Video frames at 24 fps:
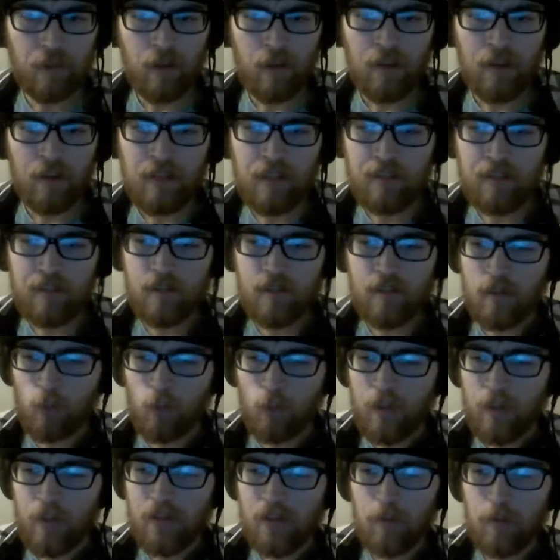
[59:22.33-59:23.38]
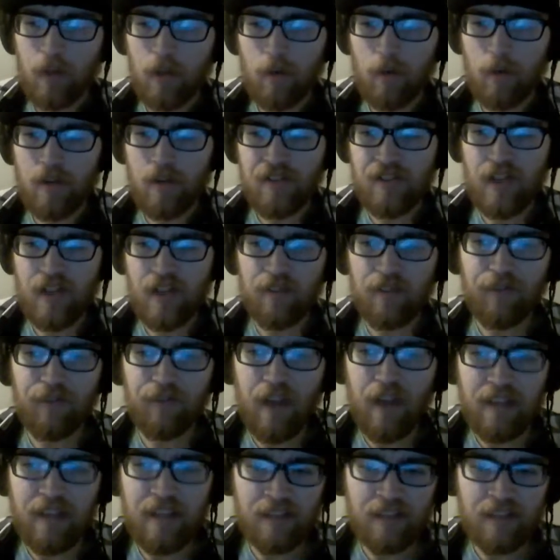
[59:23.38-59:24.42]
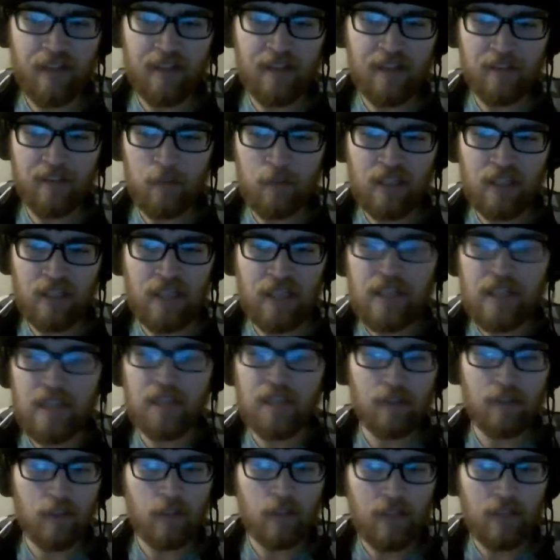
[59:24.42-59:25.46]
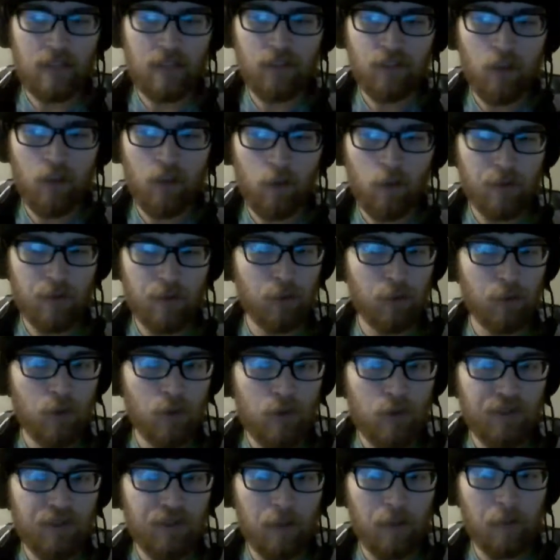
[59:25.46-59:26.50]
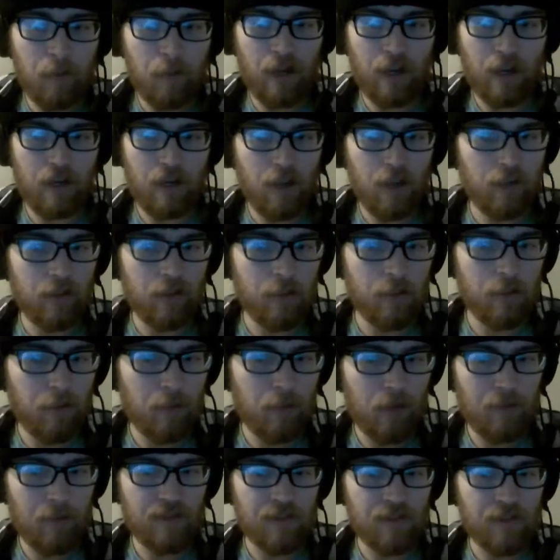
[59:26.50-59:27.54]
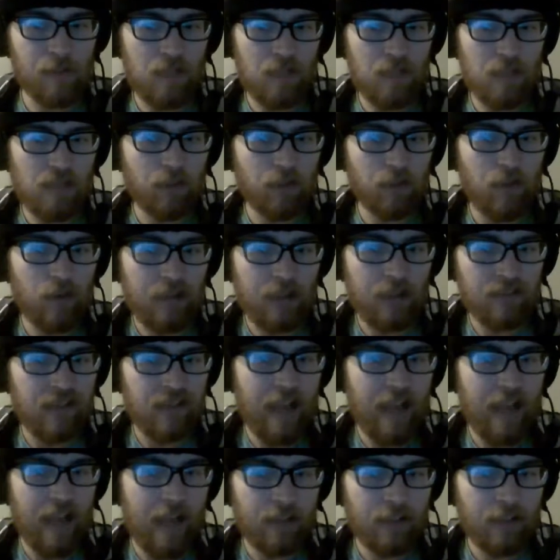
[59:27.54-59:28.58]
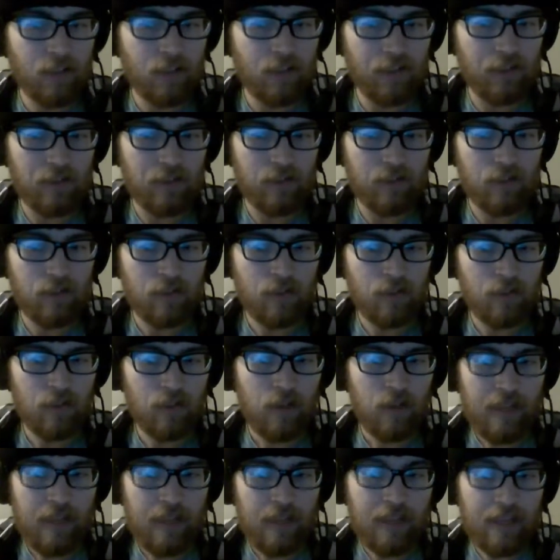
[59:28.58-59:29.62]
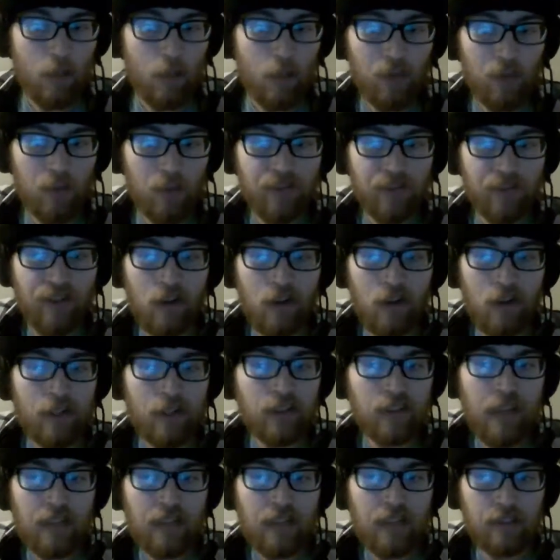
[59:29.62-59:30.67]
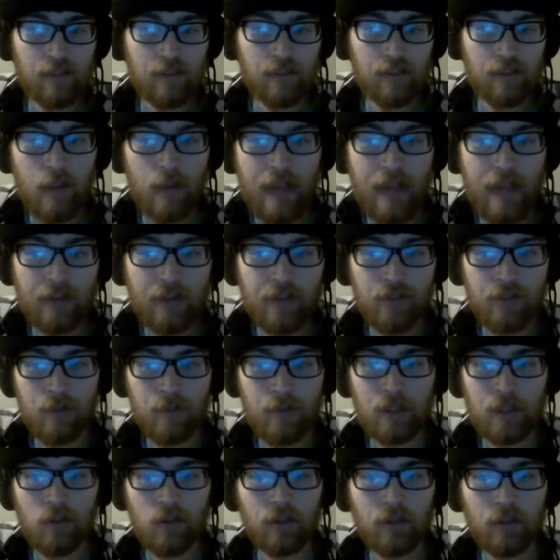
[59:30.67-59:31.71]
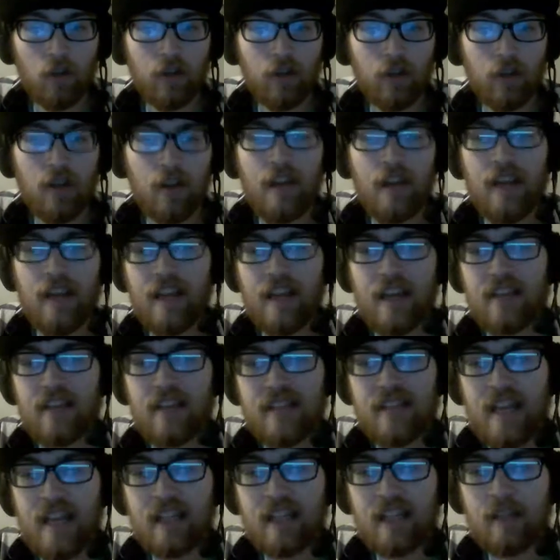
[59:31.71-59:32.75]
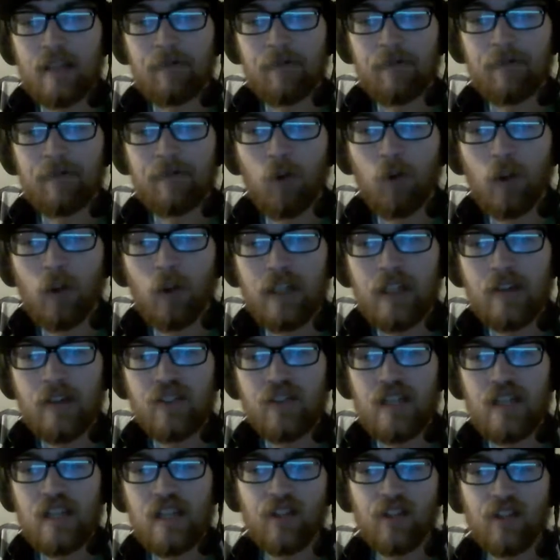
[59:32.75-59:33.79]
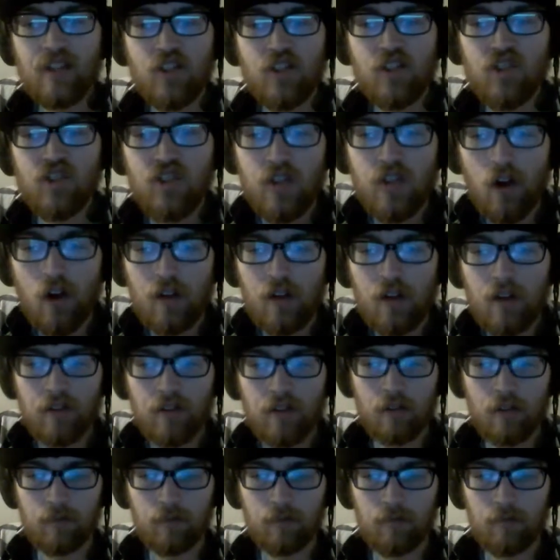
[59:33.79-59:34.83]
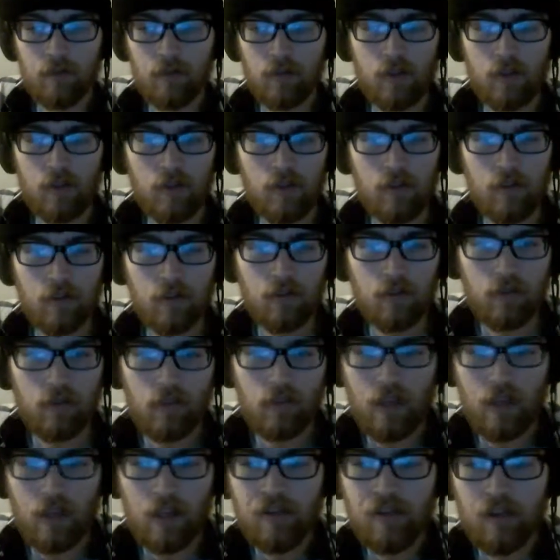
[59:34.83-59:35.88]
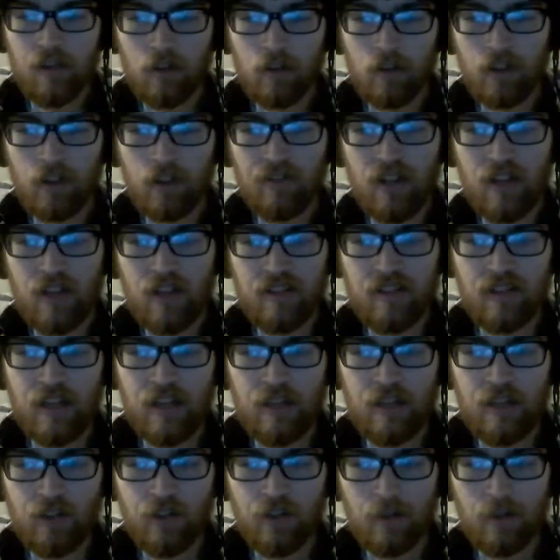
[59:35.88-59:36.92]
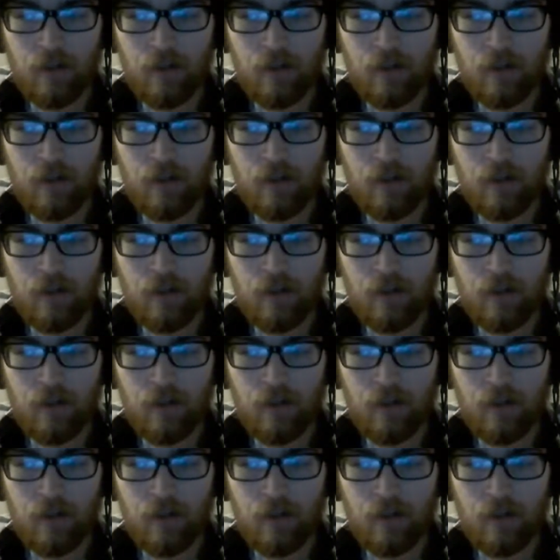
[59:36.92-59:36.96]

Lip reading: This whistleblower's advice hasn't been heeded, even though it was proven by another department to be correct and accurate, and that it was very likely to actually be going on. It had taken them 4 years to even start the internal investigation.